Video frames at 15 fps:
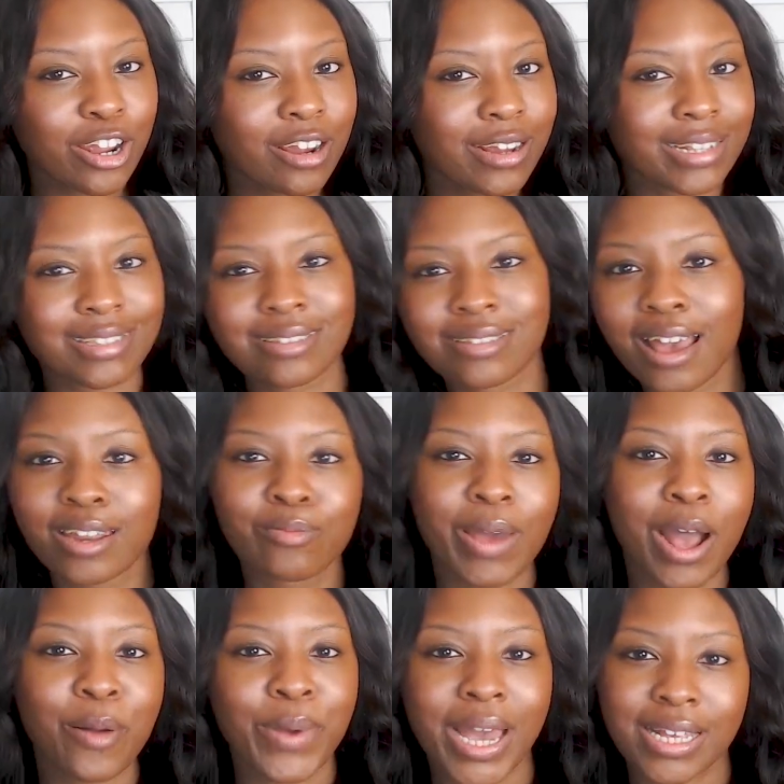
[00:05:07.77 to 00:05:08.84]
It's not
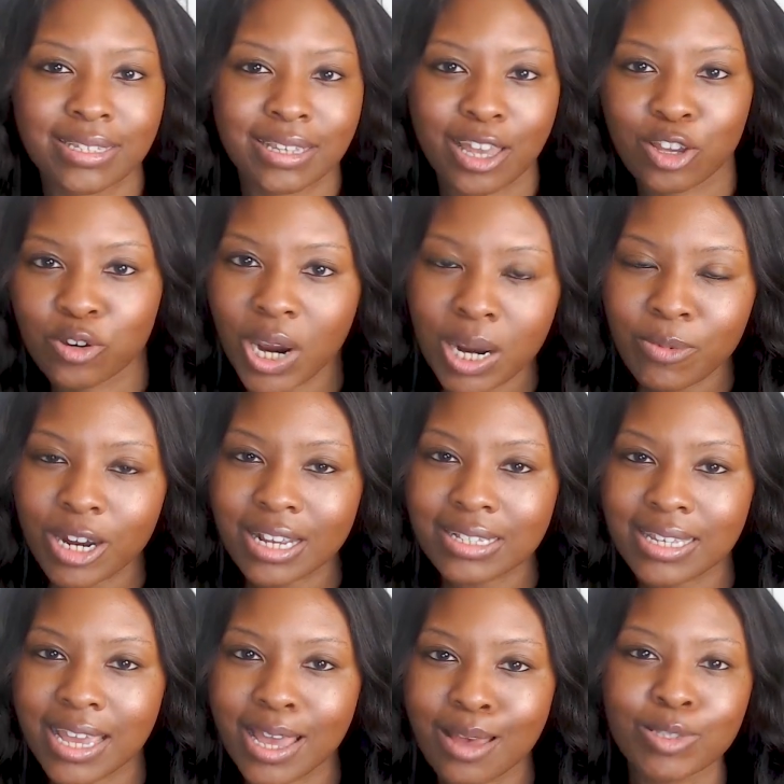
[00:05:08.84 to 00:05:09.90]
about passing a grammar exam.